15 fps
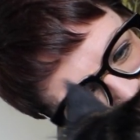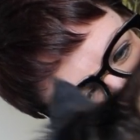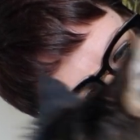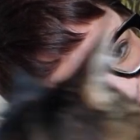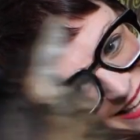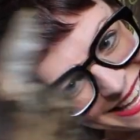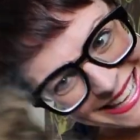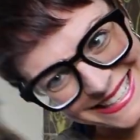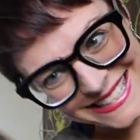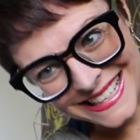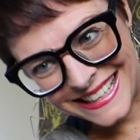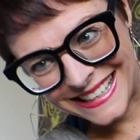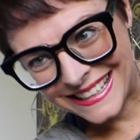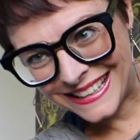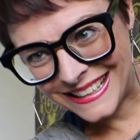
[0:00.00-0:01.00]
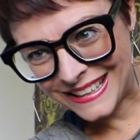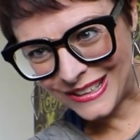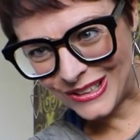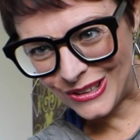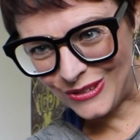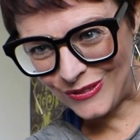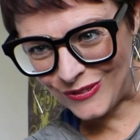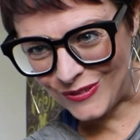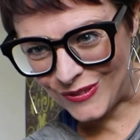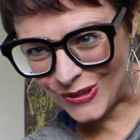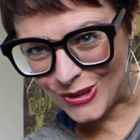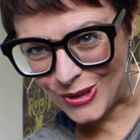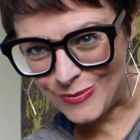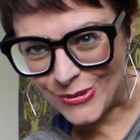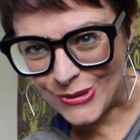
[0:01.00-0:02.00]
that? Good
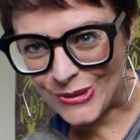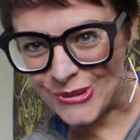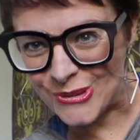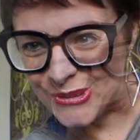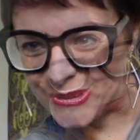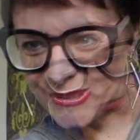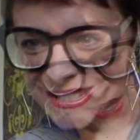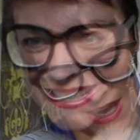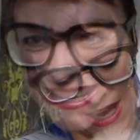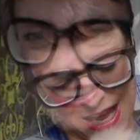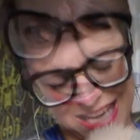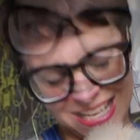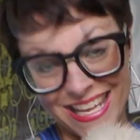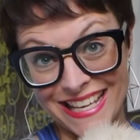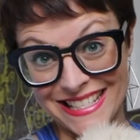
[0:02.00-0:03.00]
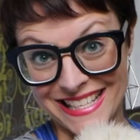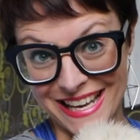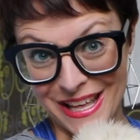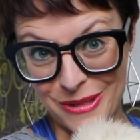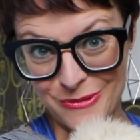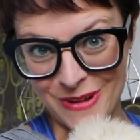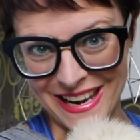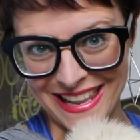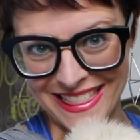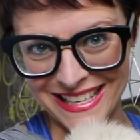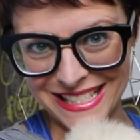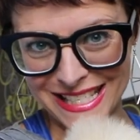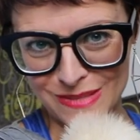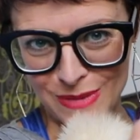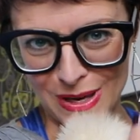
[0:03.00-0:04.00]
fur balls. And here's another one.
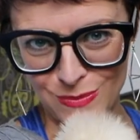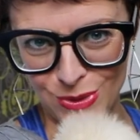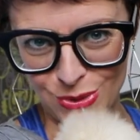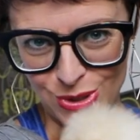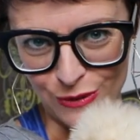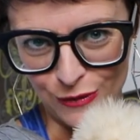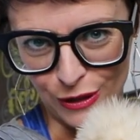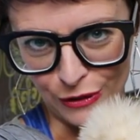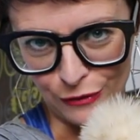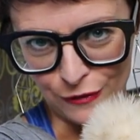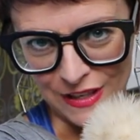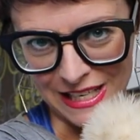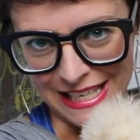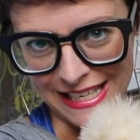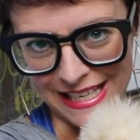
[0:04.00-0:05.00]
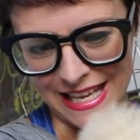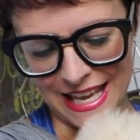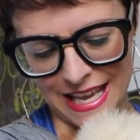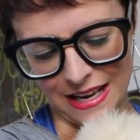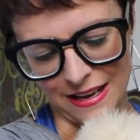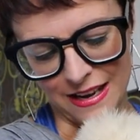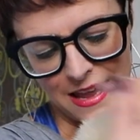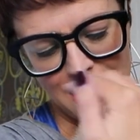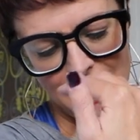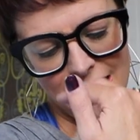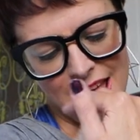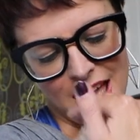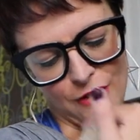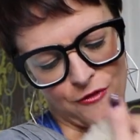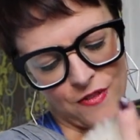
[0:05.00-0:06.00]
This is my beautiful Ophelia hen.
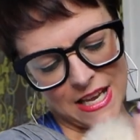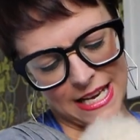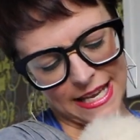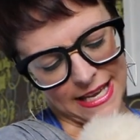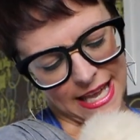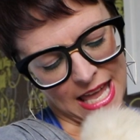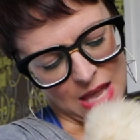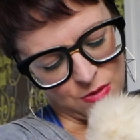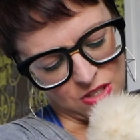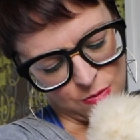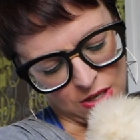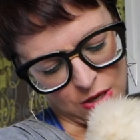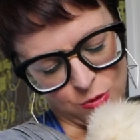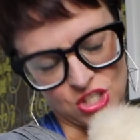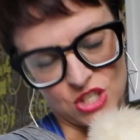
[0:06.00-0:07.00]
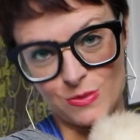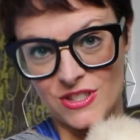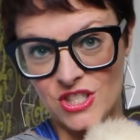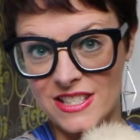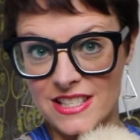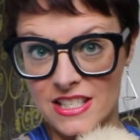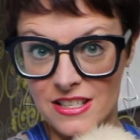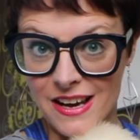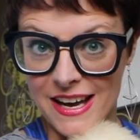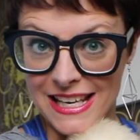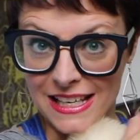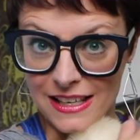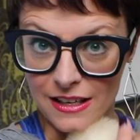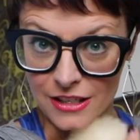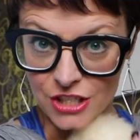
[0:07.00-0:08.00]
Ophelia came to me when she was just a
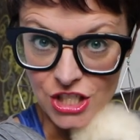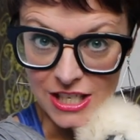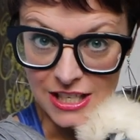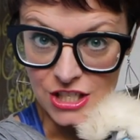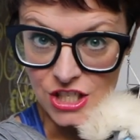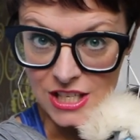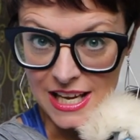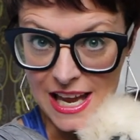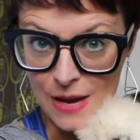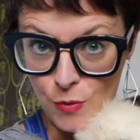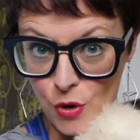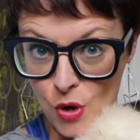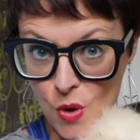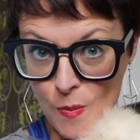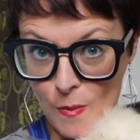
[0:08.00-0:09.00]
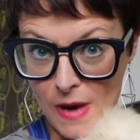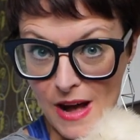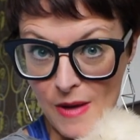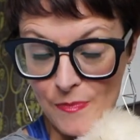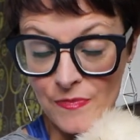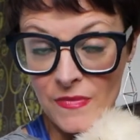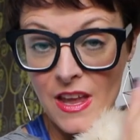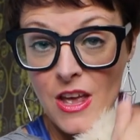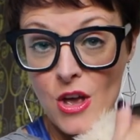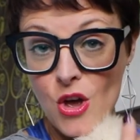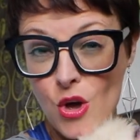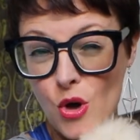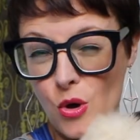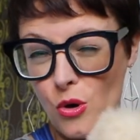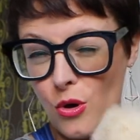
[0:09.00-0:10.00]
tiny little chick. She came with her mum,
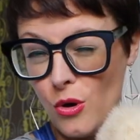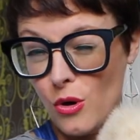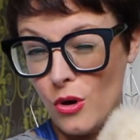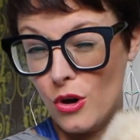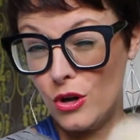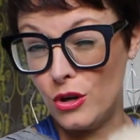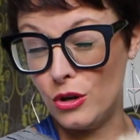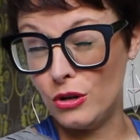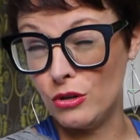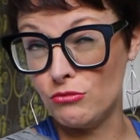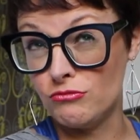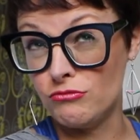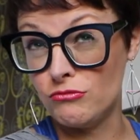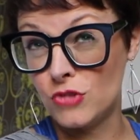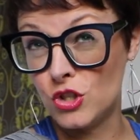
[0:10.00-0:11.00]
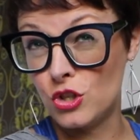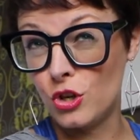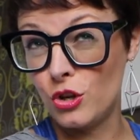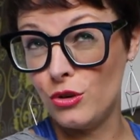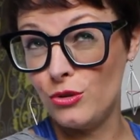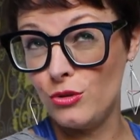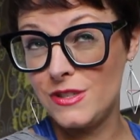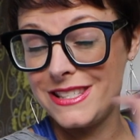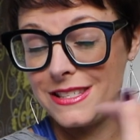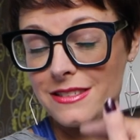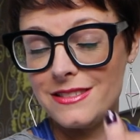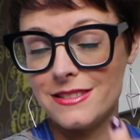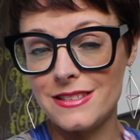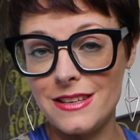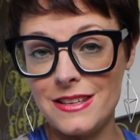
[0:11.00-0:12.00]
her two
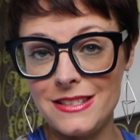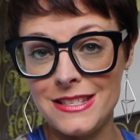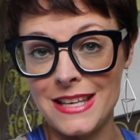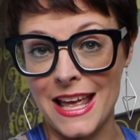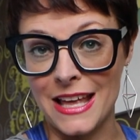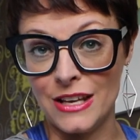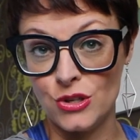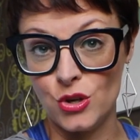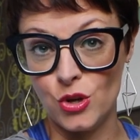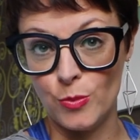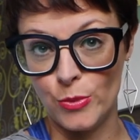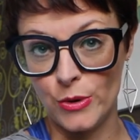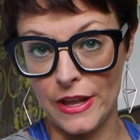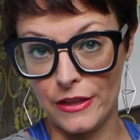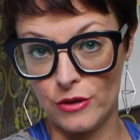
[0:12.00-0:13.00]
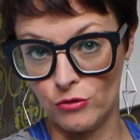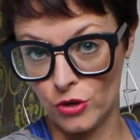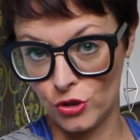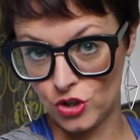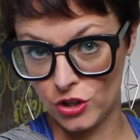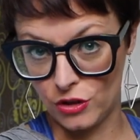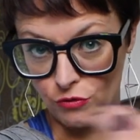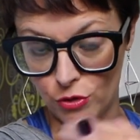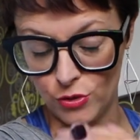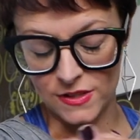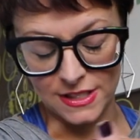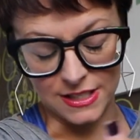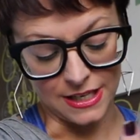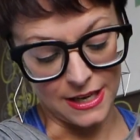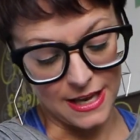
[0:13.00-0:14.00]
sisters, and her brother, Roger the
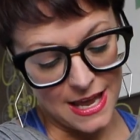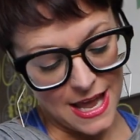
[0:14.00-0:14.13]
Rooster